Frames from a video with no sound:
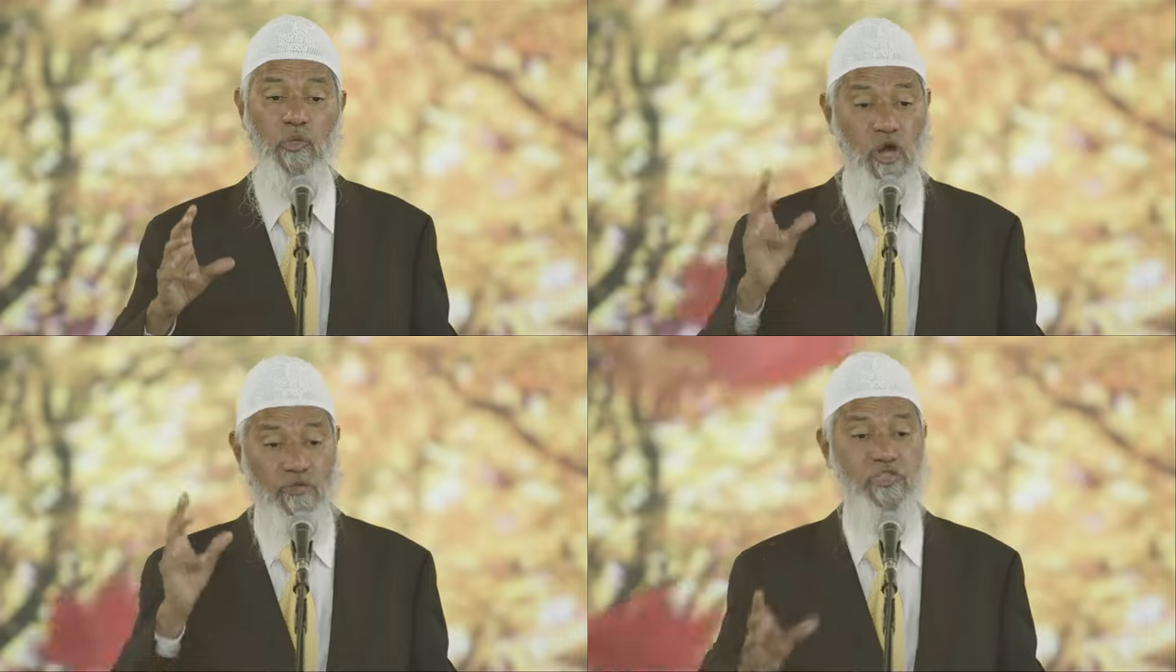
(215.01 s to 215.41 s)

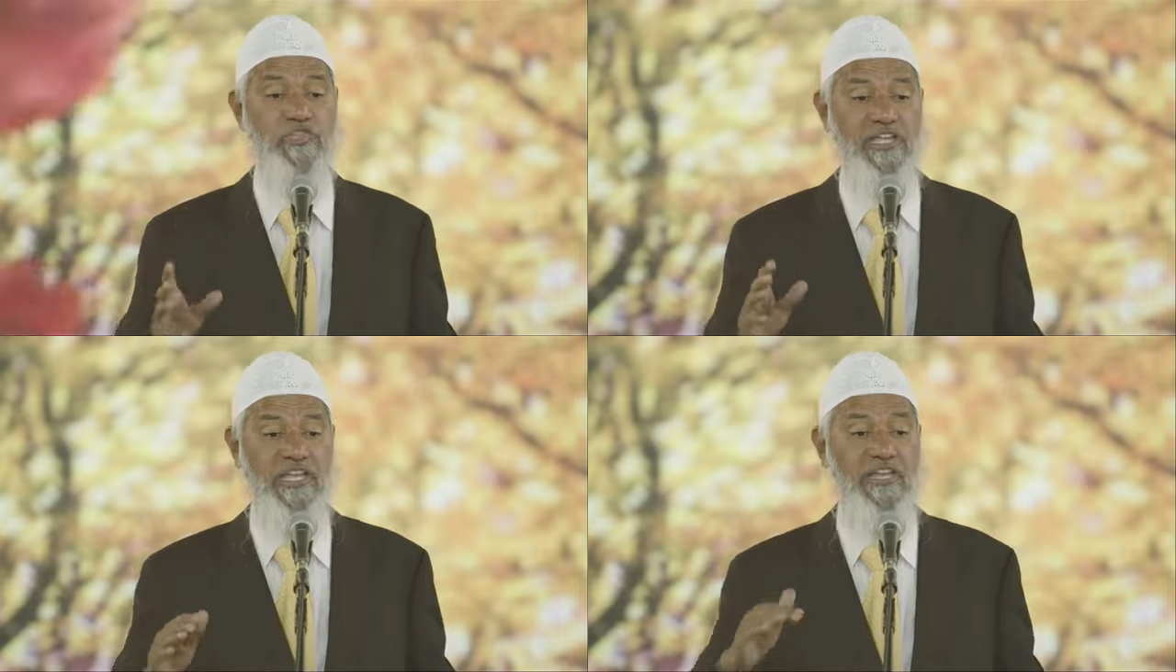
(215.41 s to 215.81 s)
or the
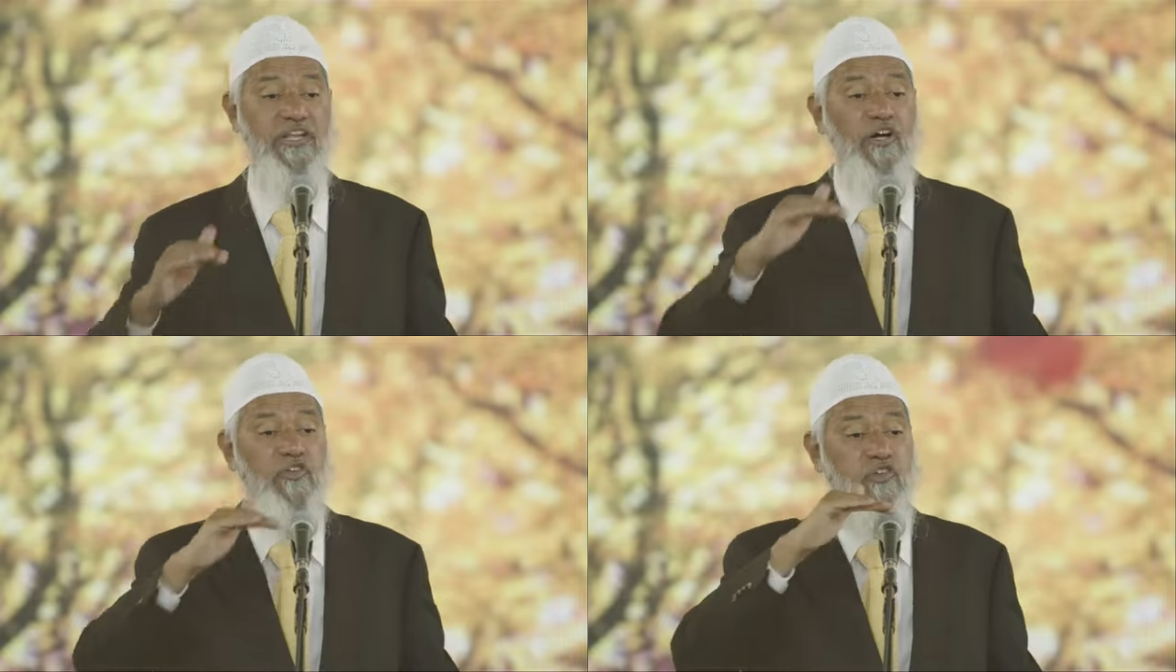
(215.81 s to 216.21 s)

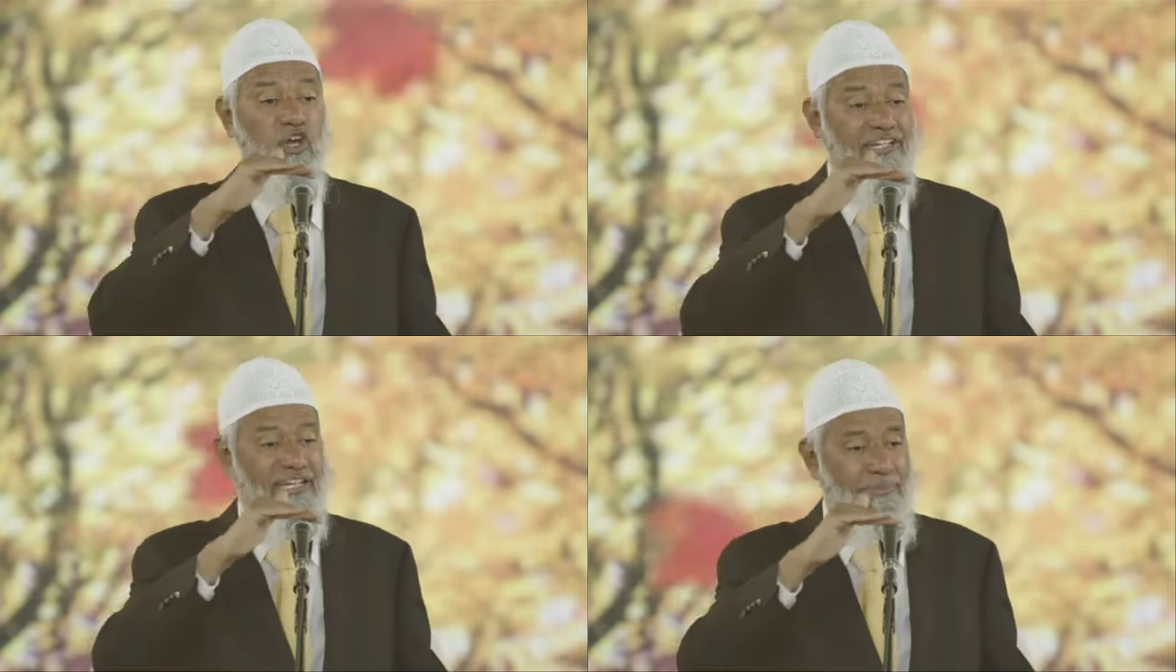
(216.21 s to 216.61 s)
chicken
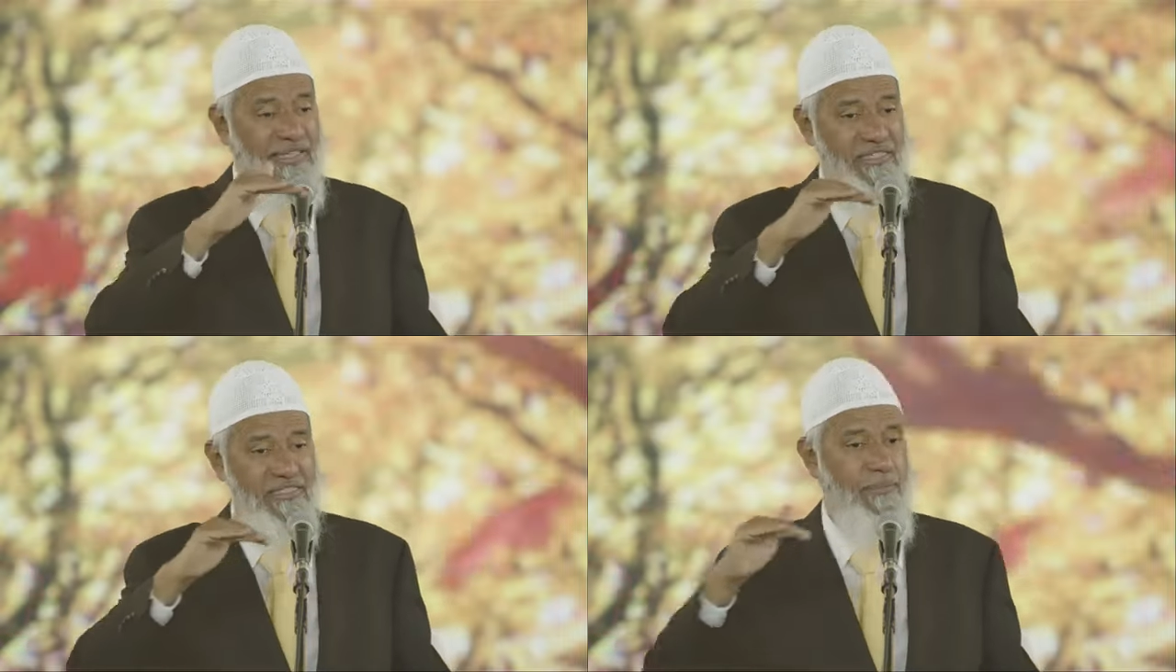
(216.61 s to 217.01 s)
slaughtered by
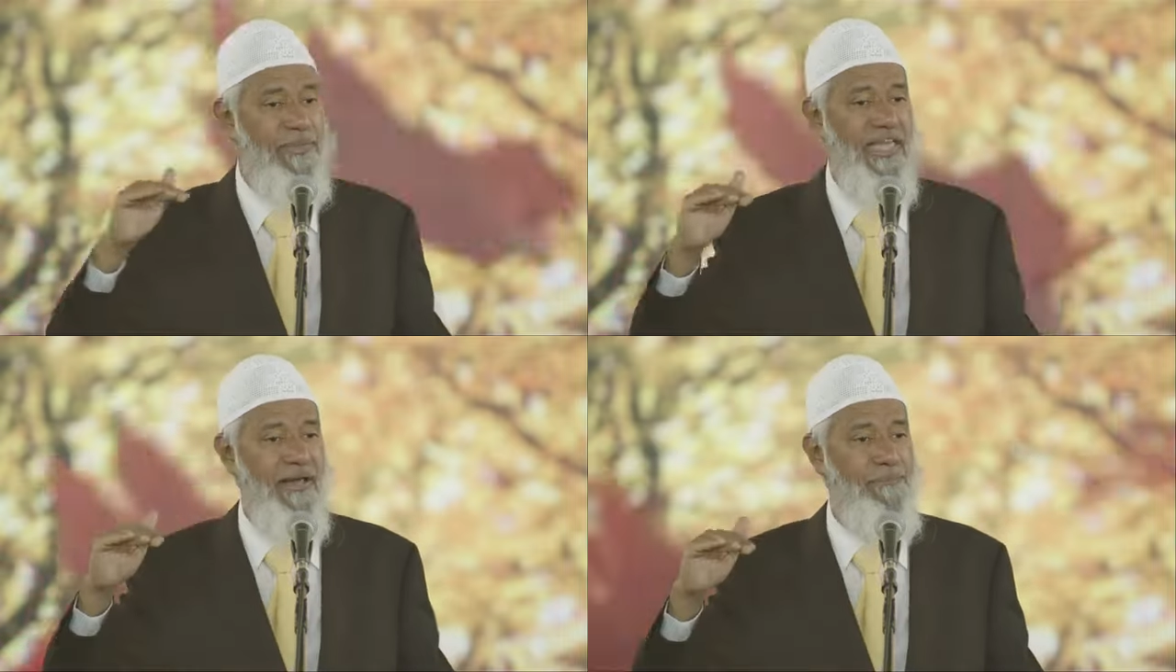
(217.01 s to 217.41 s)
the
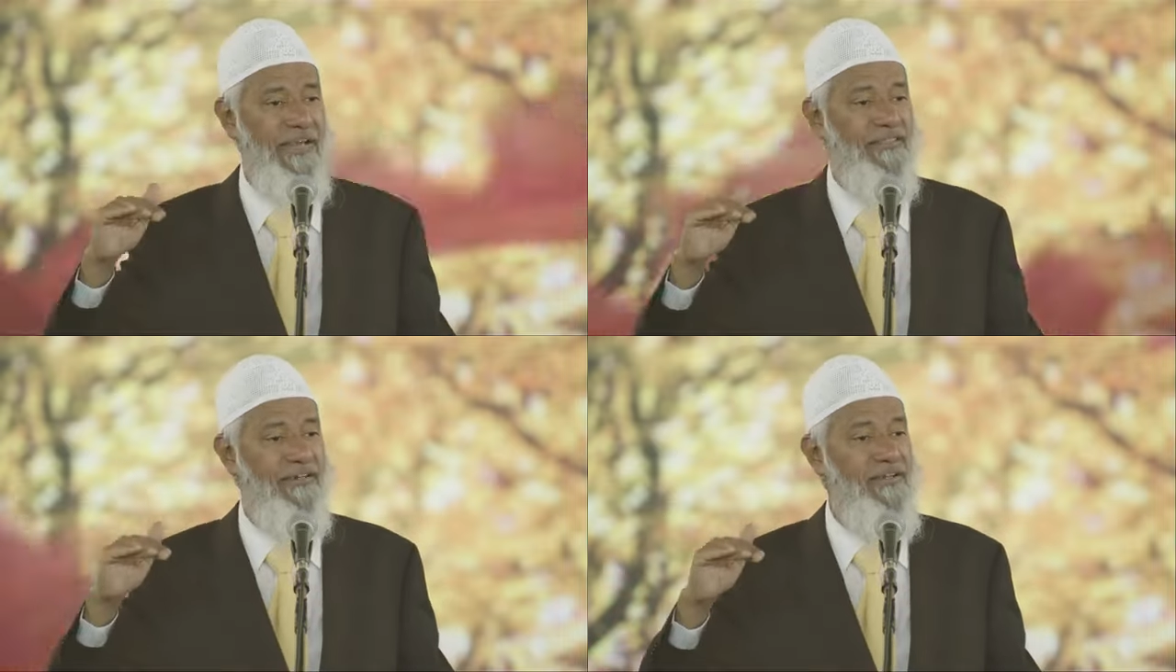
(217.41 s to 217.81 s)
zabiya
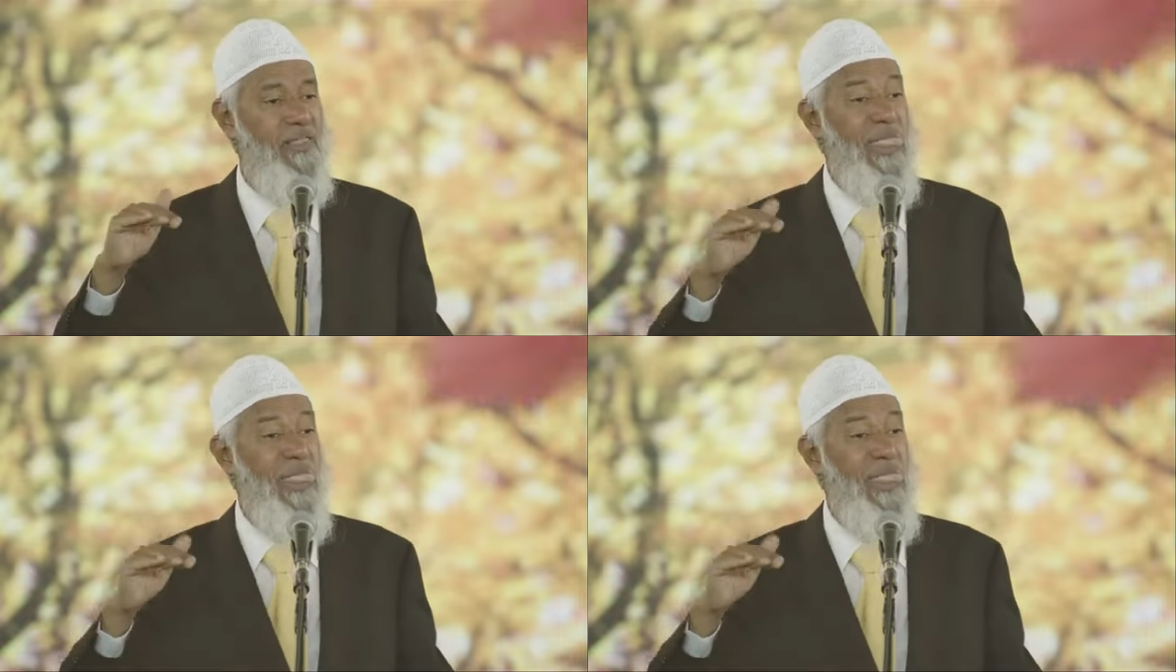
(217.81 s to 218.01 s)
method,